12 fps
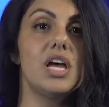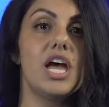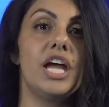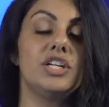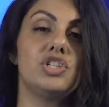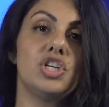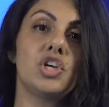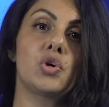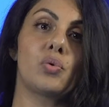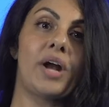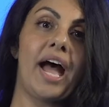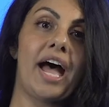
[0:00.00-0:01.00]
And she
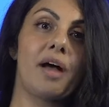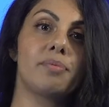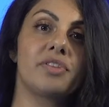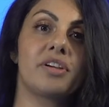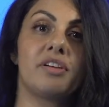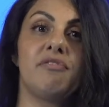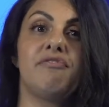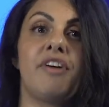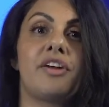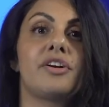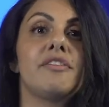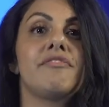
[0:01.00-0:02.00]
grabbed the
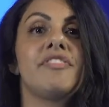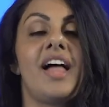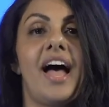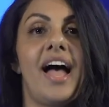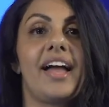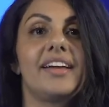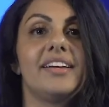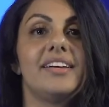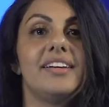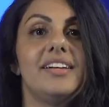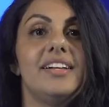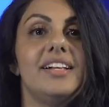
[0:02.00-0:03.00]
Confederate flag
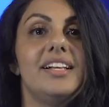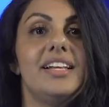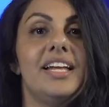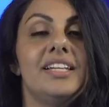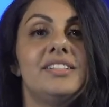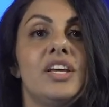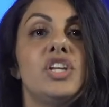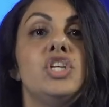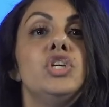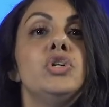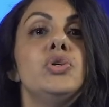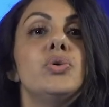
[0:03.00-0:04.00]
and said,
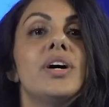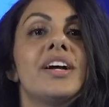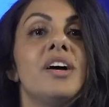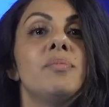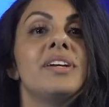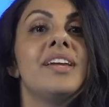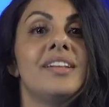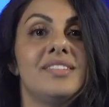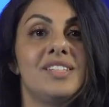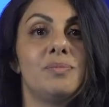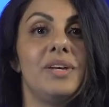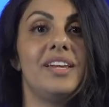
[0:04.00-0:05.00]
"You come
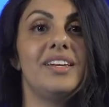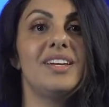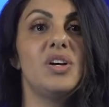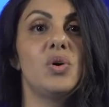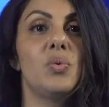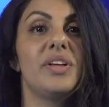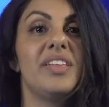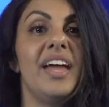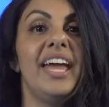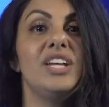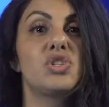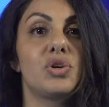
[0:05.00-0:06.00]
against me with
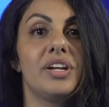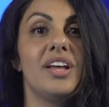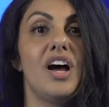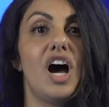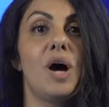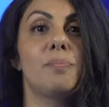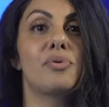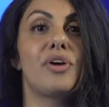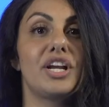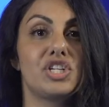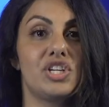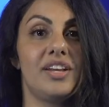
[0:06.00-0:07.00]
hatred,
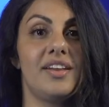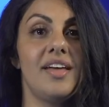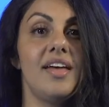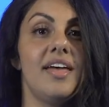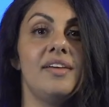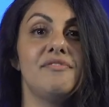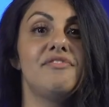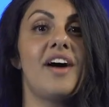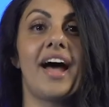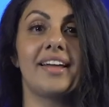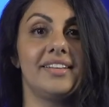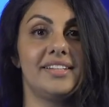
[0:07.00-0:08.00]
oppression, and
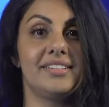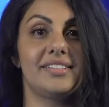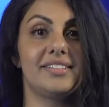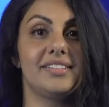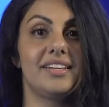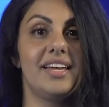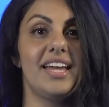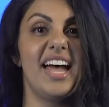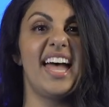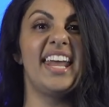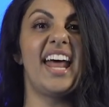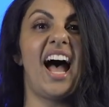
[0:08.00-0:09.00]
violence,
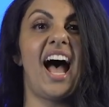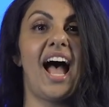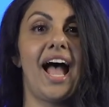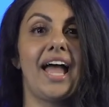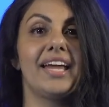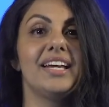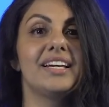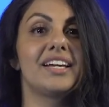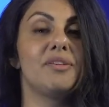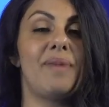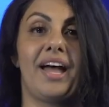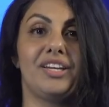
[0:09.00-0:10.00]
and I
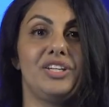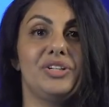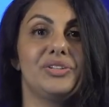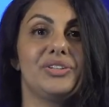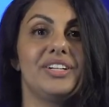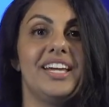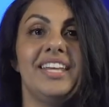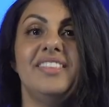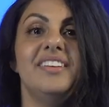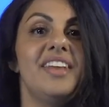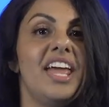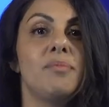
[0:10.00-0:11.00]
come at you in
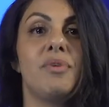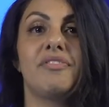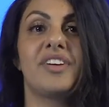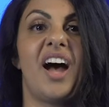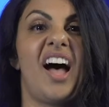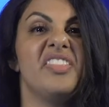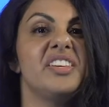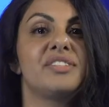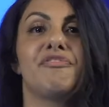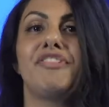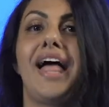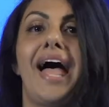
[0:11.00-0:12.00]
the name of God. This
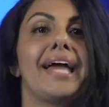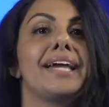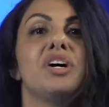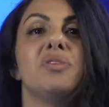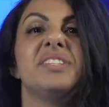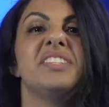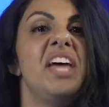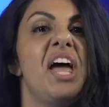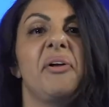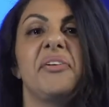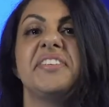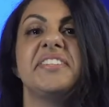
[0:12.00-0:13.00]
flag comes
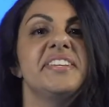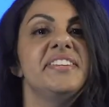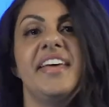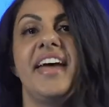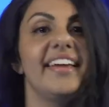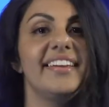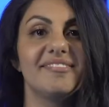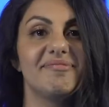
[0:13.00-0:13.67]
down today."